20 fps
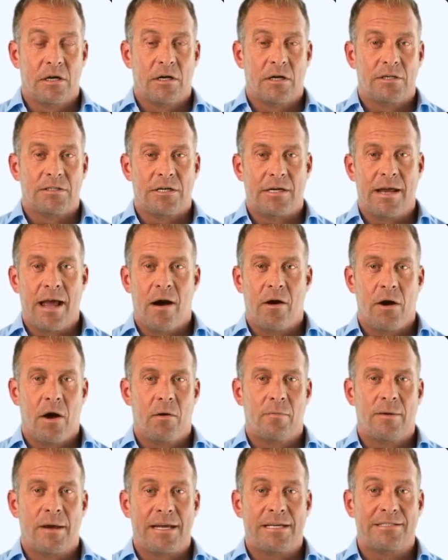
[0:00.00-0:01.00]

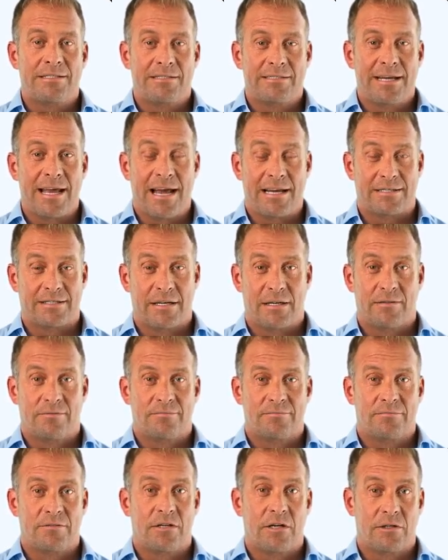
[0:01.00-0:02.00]
Scenario-based testing,
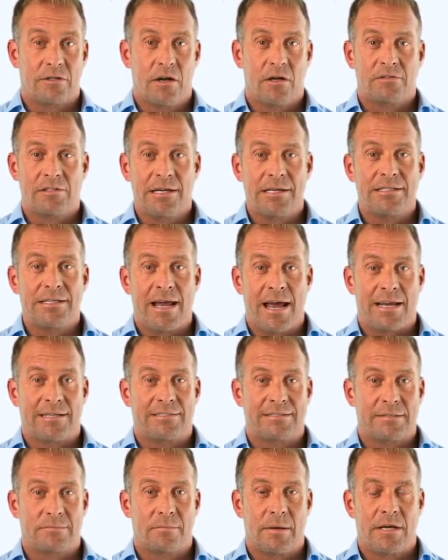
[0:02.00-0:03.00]
conducting
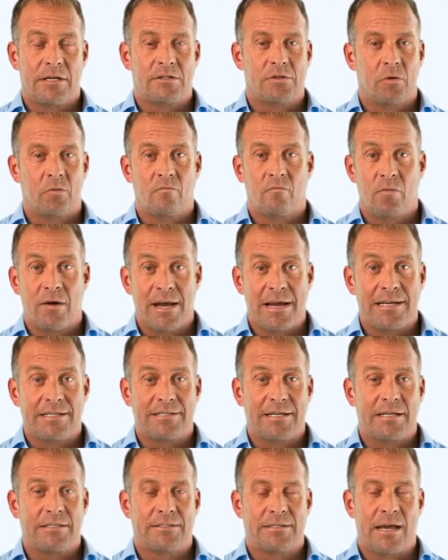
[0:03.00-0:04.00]
tests based on
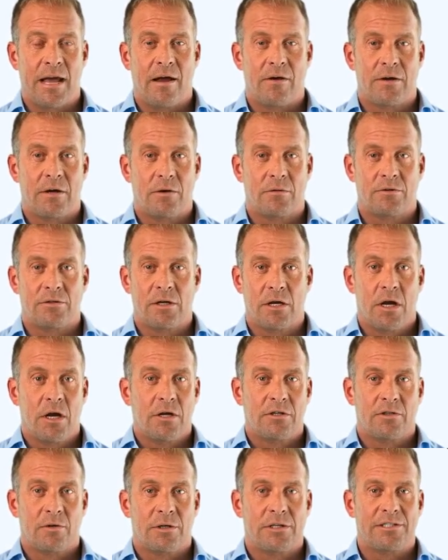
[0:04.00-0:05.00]
realistic scenarios
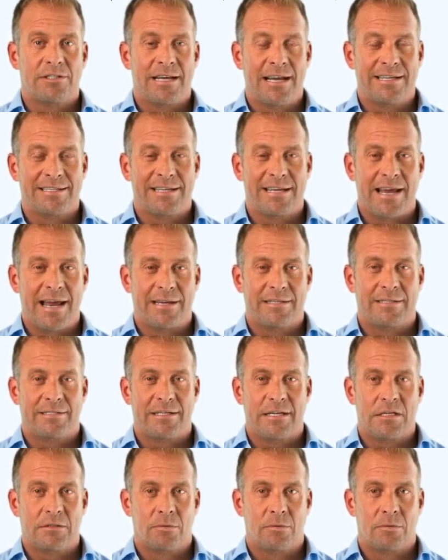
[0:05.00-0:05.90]
to assess the entity's